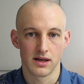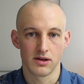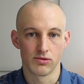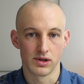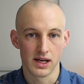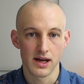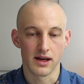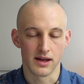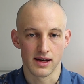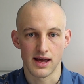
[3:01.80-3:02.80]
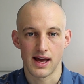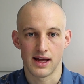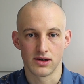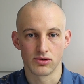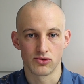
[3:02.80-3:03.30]
you'll learn
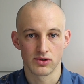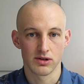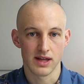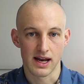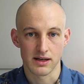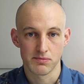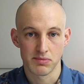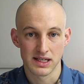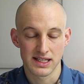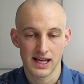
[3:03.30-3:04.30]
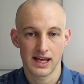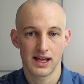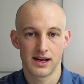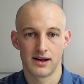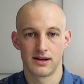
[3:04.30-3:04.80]
and you'll drill that
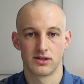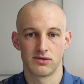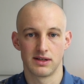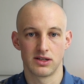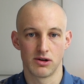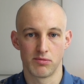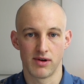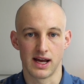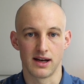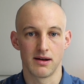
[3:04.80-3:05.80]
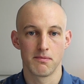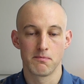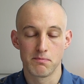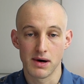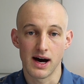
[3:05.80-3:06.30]
particular answer into your brain,
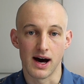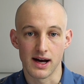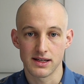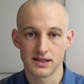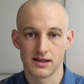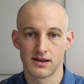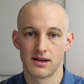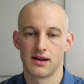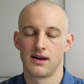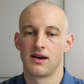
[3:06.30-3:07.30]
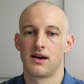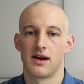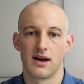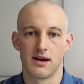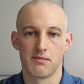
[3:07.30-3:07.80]
but
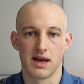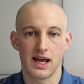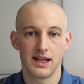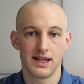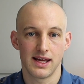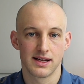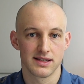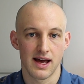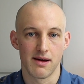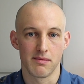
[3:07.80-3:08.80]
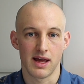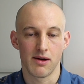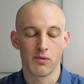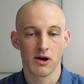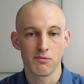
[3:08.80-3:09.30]
in the exam,
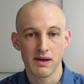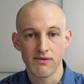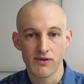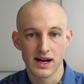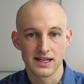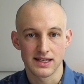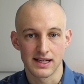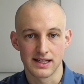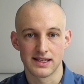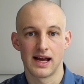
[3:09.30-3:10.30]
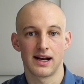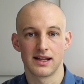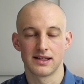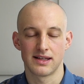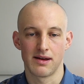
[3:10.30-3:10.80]
it won't be phrased in exactly
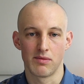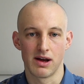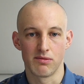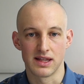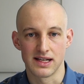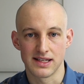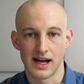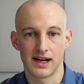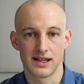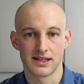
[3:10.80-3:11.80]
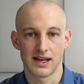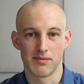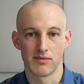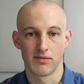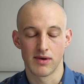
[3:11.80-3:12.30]
the same way with exactly the
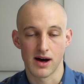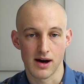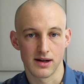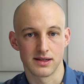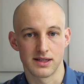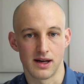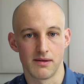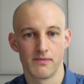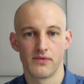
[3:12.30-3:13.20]
same answer.